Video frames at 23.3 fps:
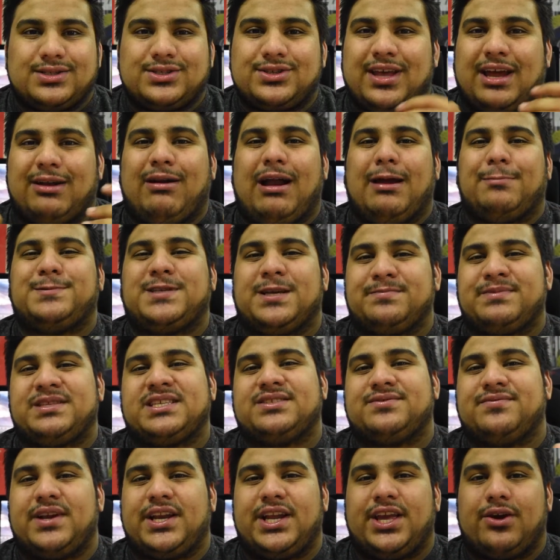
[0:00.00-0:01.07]
So that wraps up
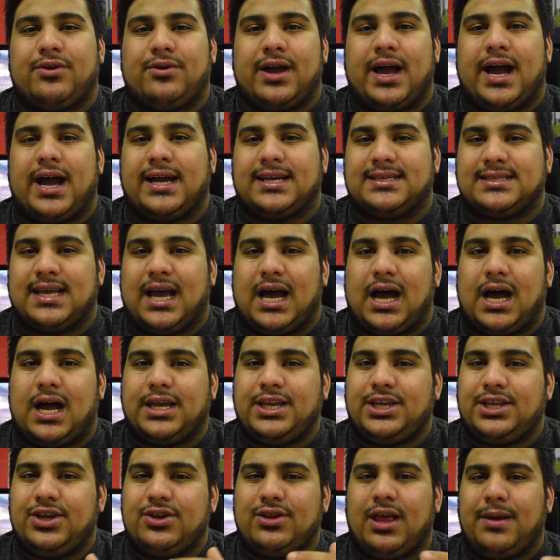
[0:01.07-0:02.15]
this video, guys.
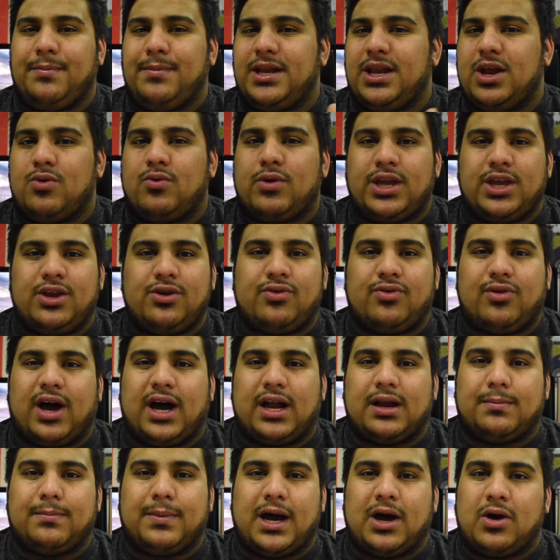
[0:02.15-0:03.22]
You let me know what you
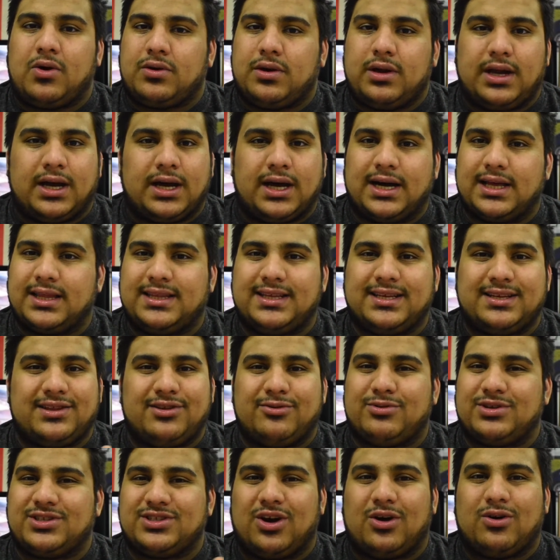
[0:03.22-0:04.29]
thought about the
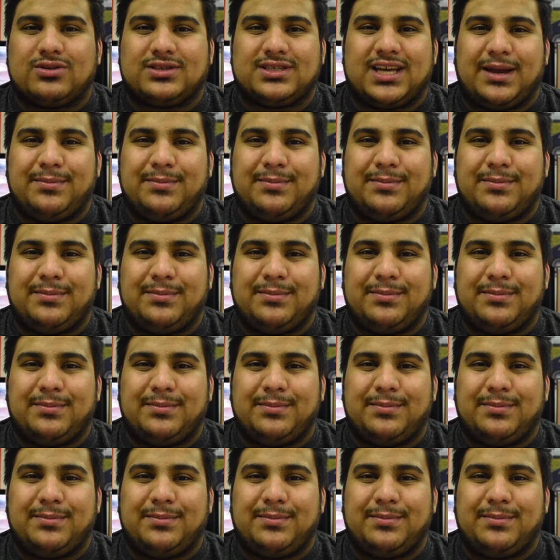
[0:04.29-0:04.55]
results.